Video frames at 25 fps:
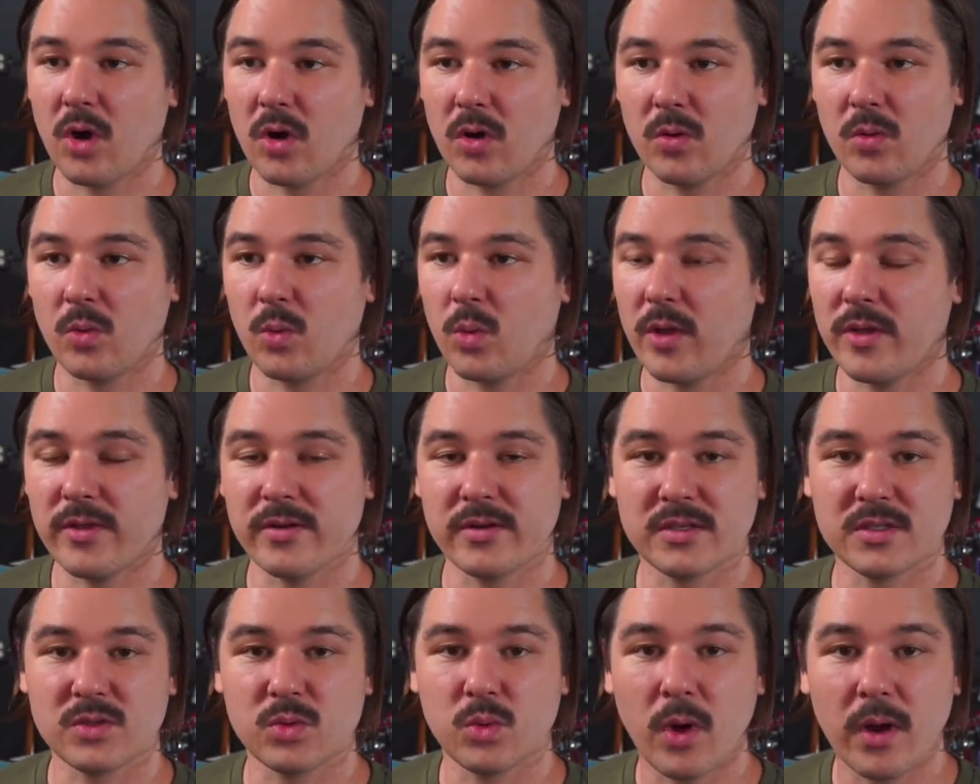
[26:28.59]
whether
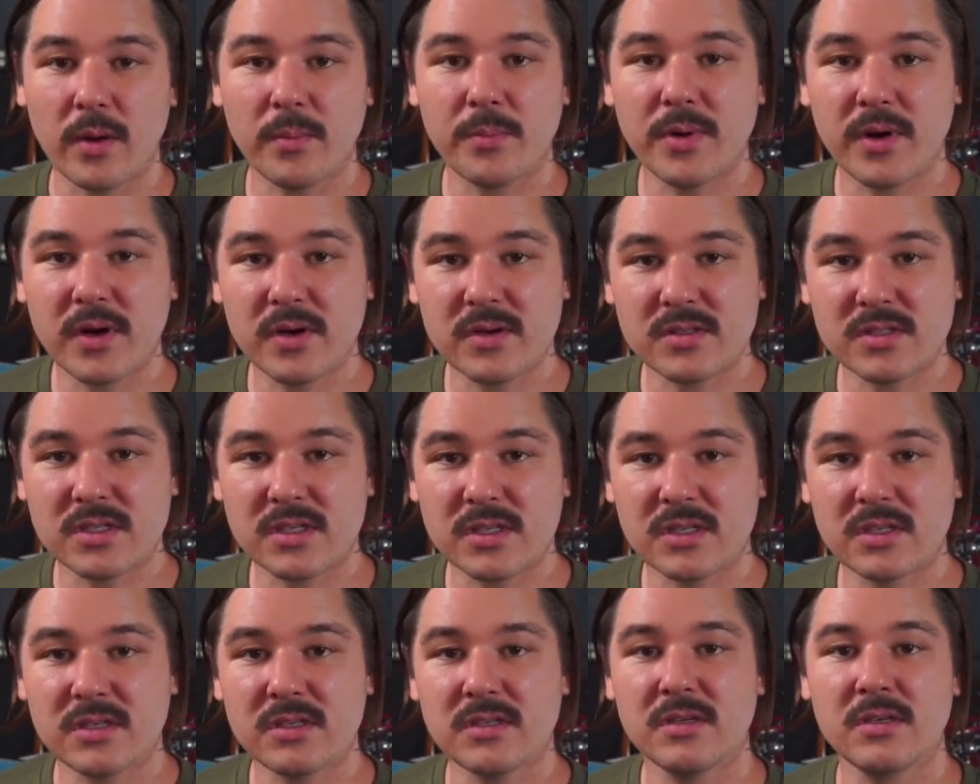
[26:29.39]
it's one
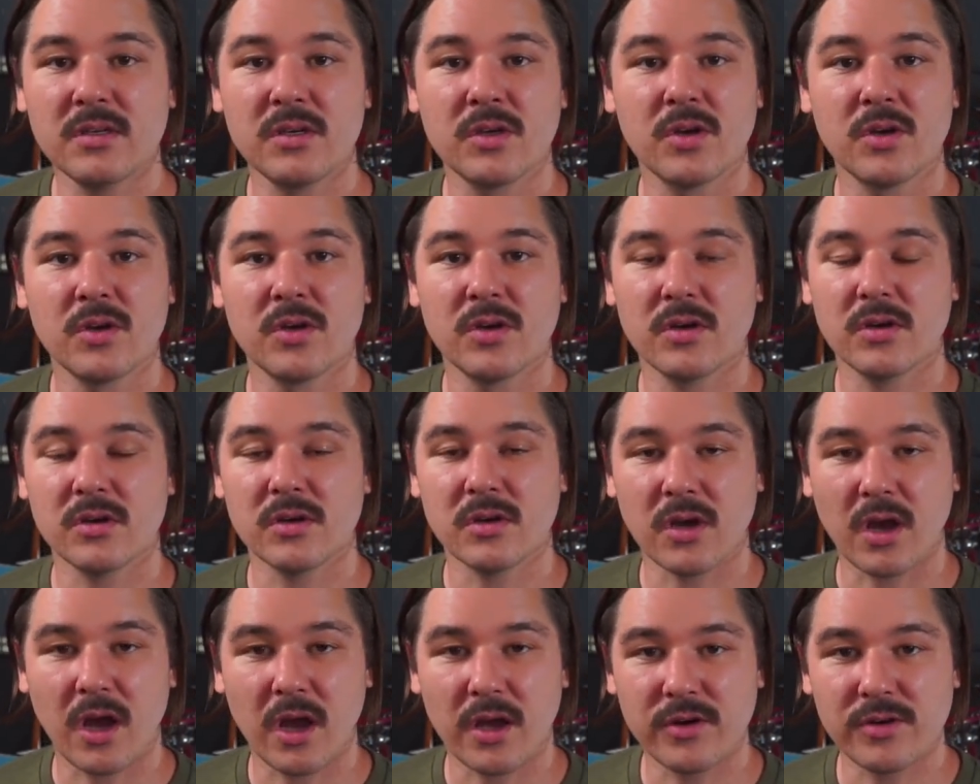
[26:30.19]
person or
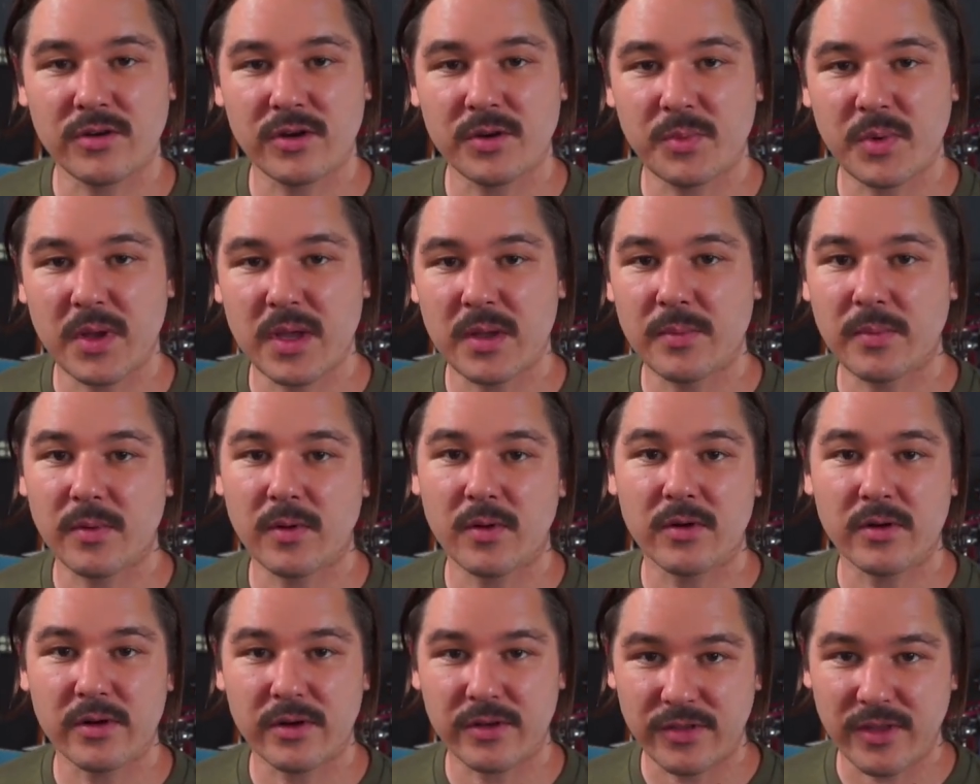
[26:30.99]
100 people
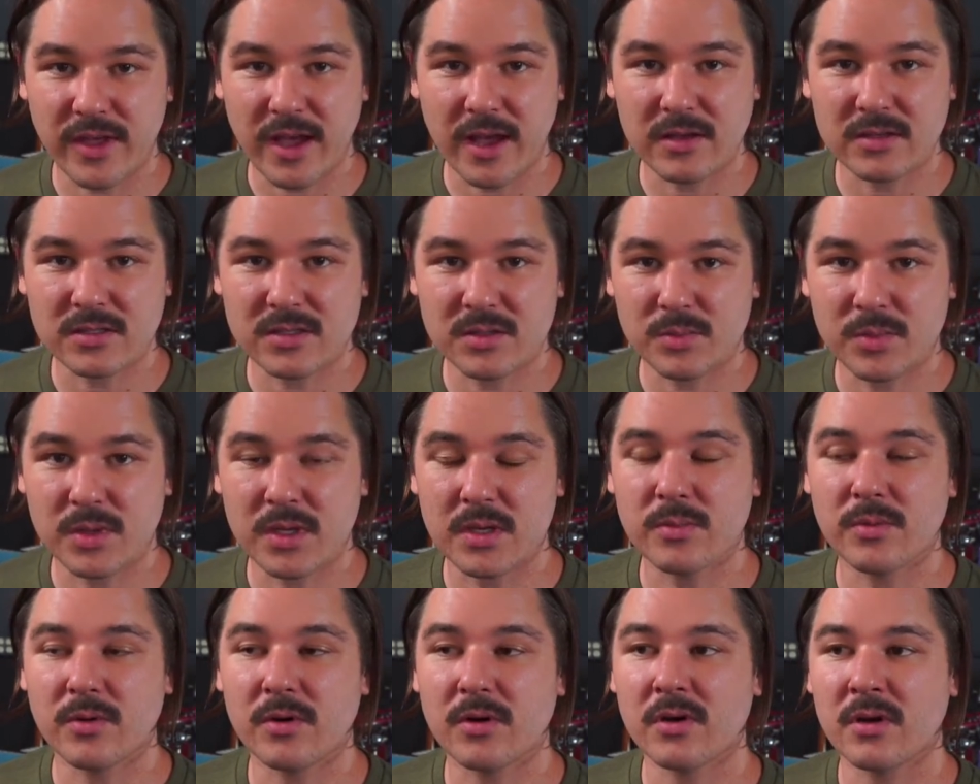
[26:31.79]
or 1,000
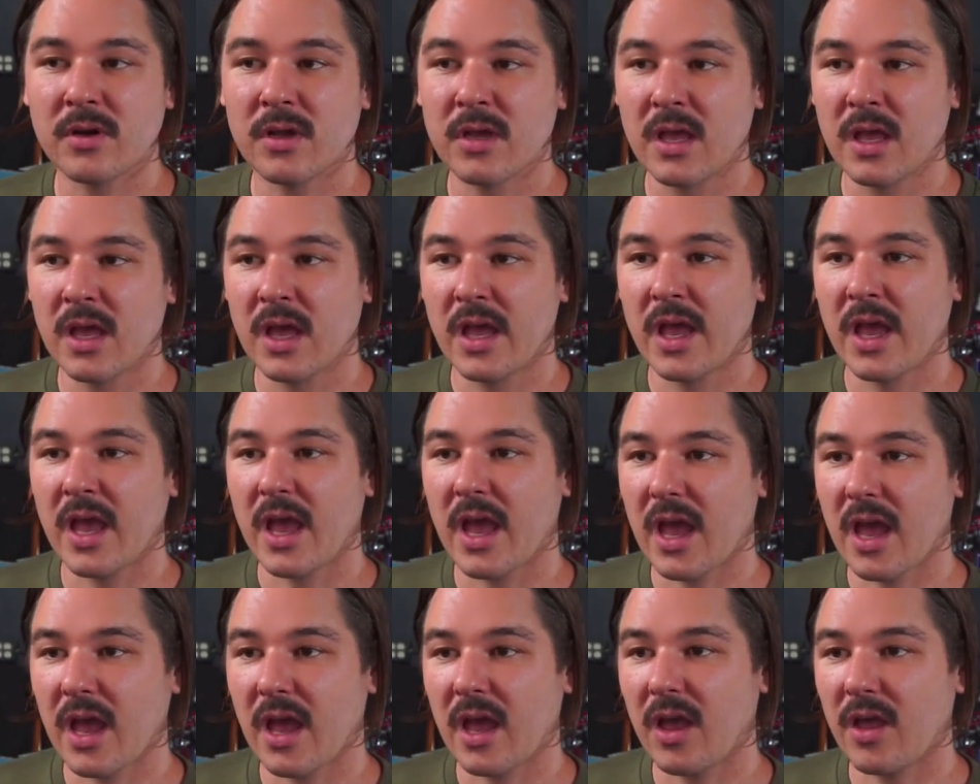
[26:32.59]
people,
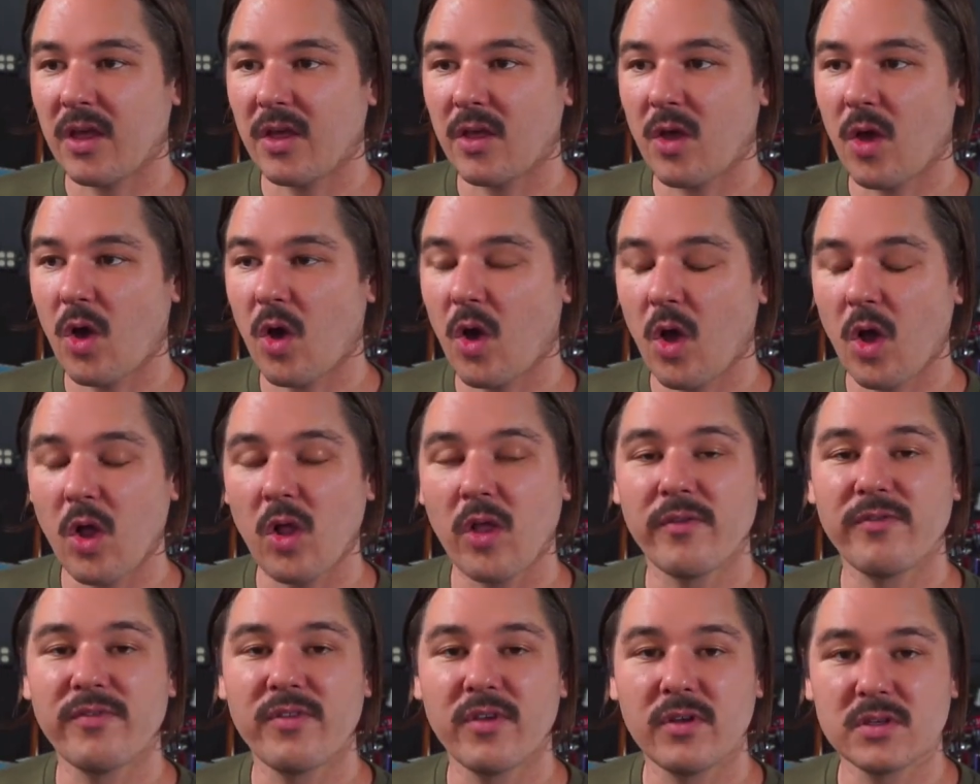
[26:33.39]
all
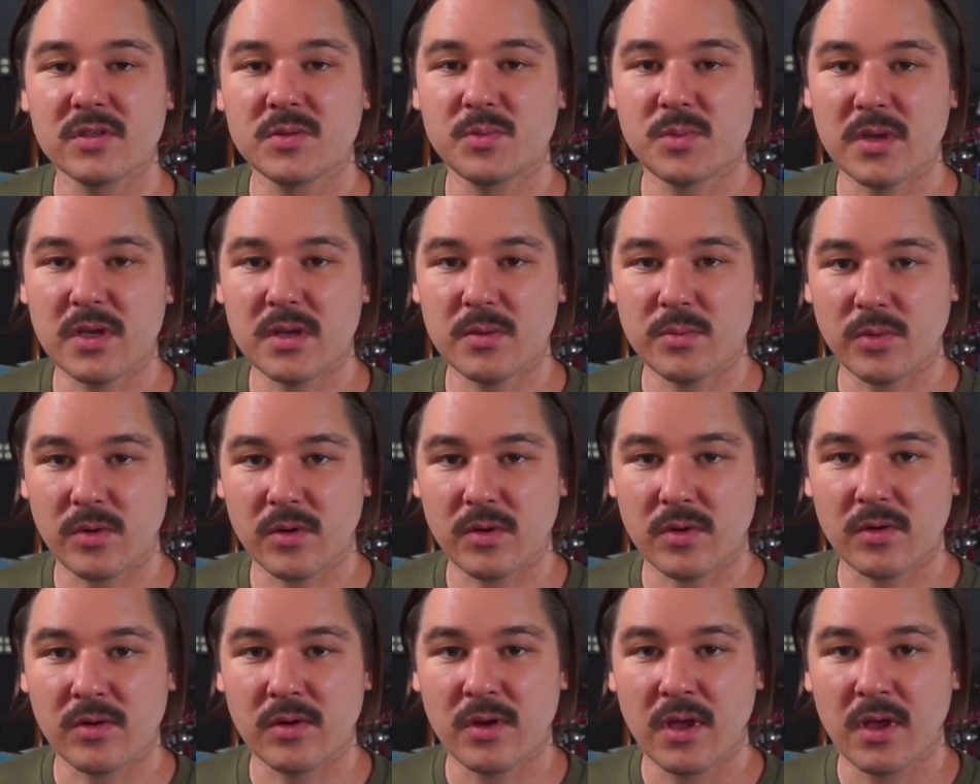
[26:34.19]
of those people